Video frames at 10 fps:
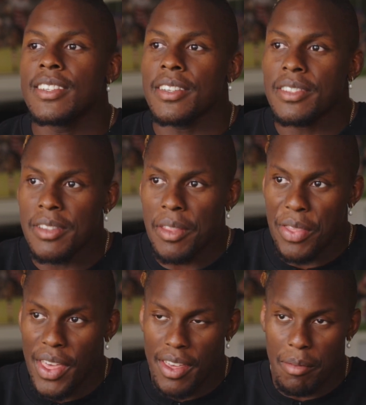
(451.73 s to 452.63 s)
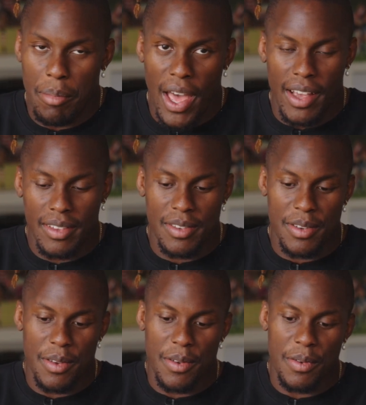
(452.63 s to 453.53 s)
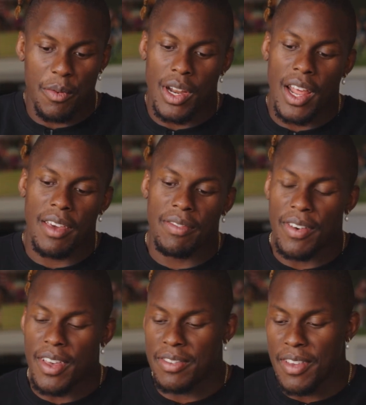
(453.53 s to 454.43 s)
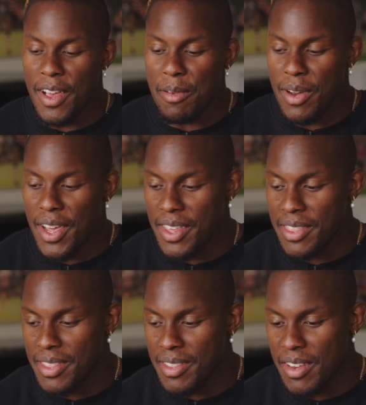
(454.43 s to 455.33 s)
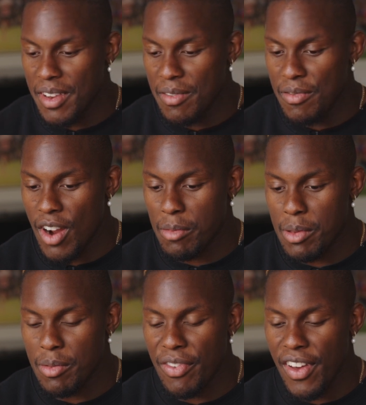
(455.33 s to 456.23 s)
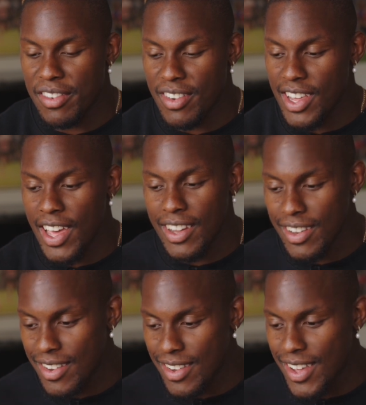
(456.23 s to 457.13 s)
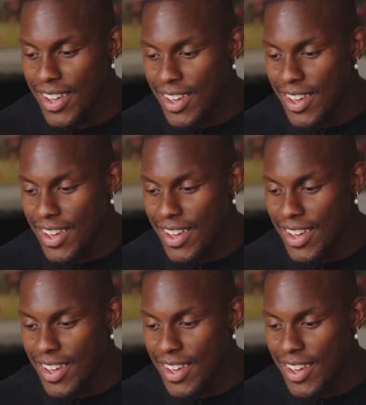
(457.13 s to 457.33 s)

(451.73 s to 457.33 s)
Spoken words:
just thinking back to when I first started playing rugby professionally, and